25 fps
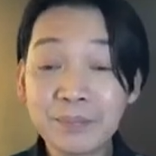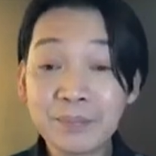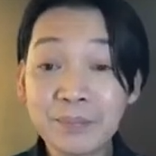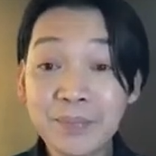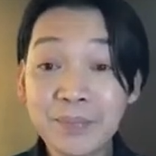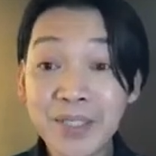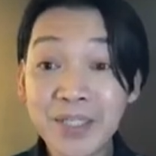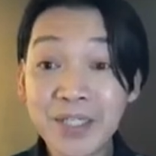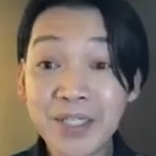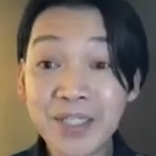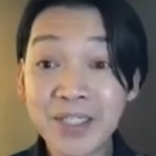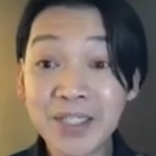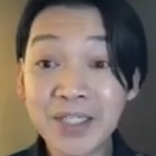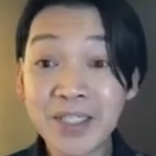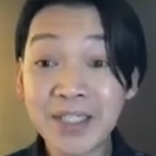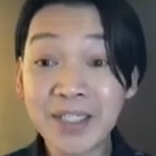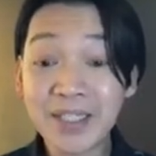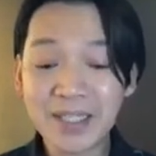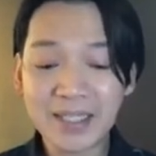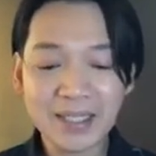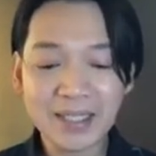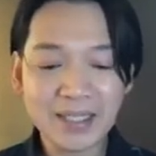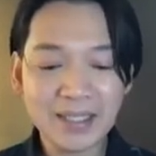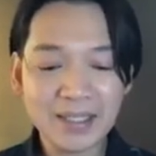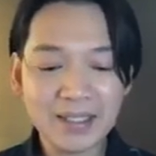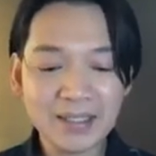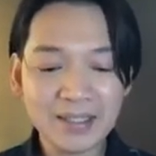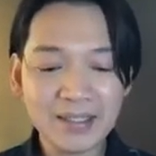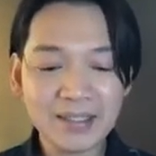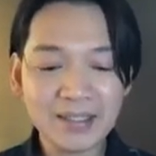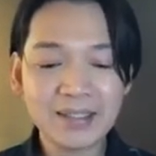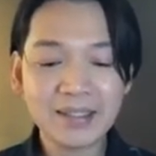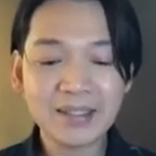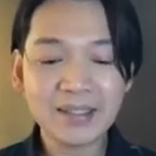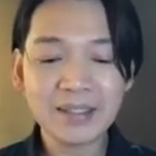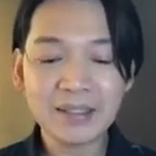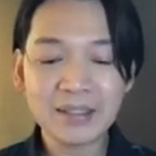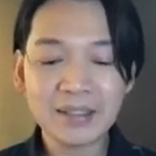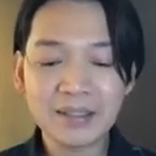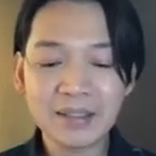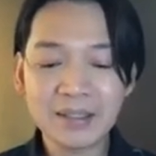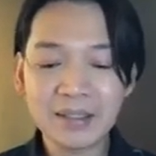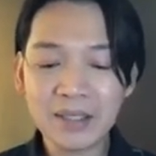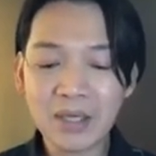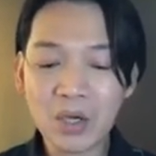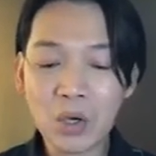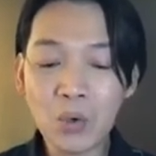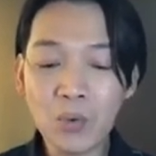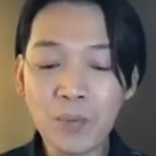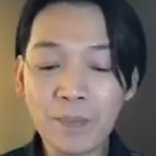Put is
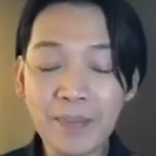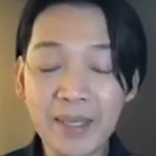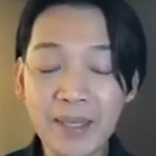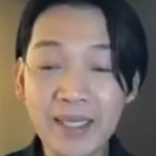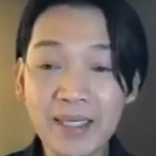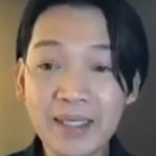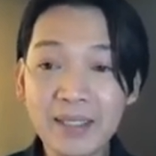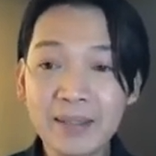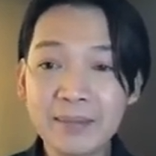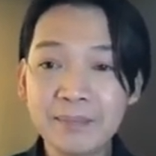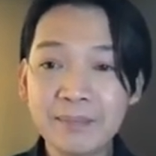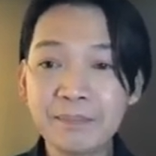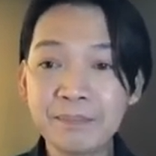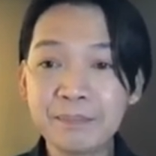open.